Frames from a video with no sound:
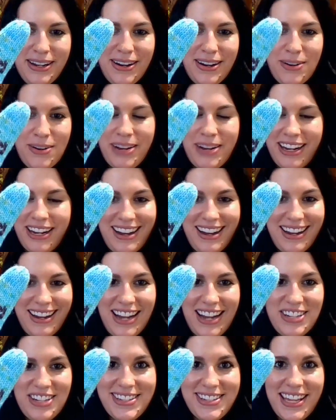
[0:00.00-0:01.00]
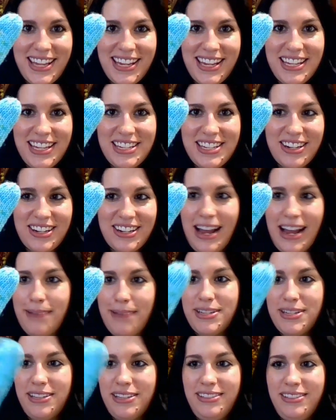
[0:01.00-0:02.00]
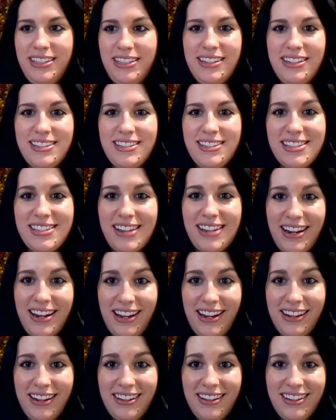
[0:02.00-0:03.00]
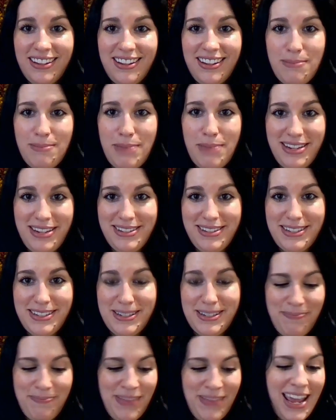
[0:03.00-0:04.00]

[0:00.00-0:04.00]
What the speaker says: Oh my god, I just think these are absolutely stunning mittens.